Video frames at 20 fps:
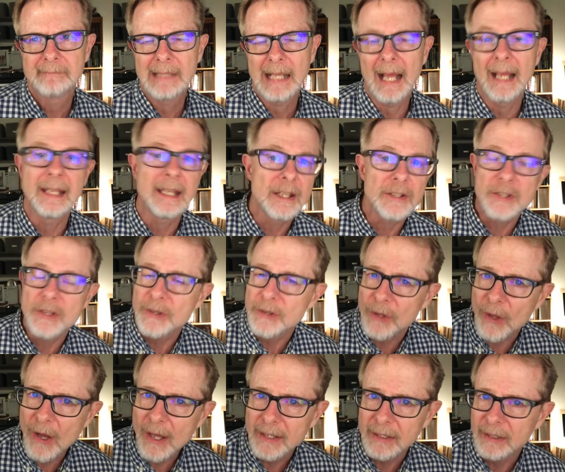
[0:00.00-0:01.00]
I guess,
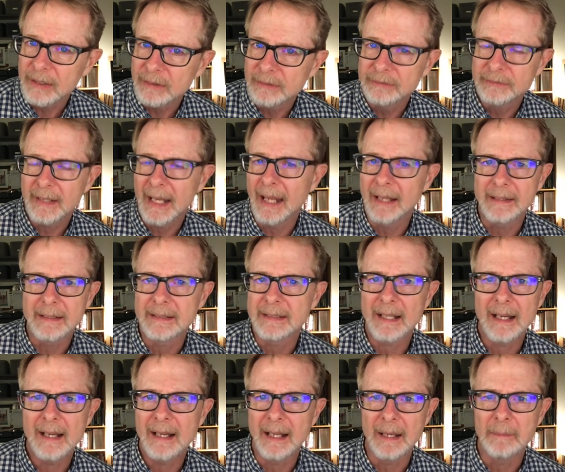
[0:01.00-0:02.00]
thought of at the
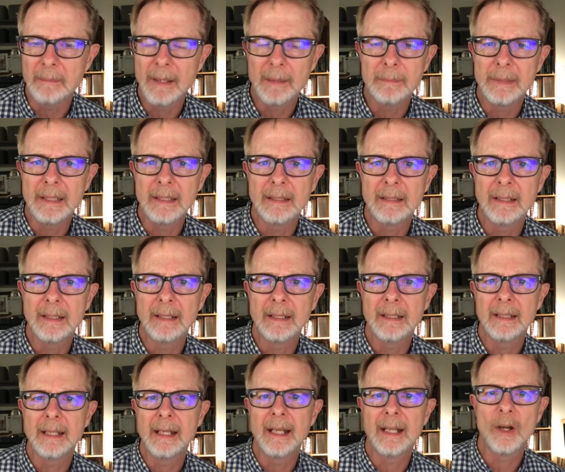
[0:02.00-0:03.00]
time. I mean,
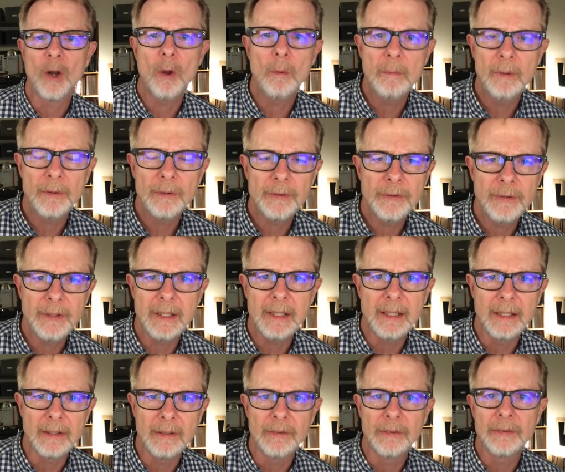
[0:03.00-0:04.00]
it, it almost
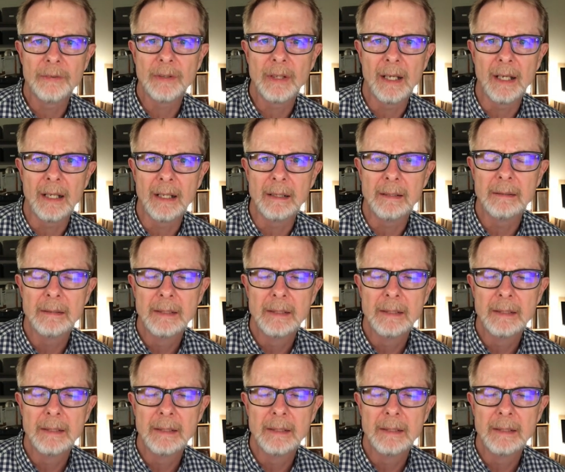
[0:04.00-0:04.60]
is uh,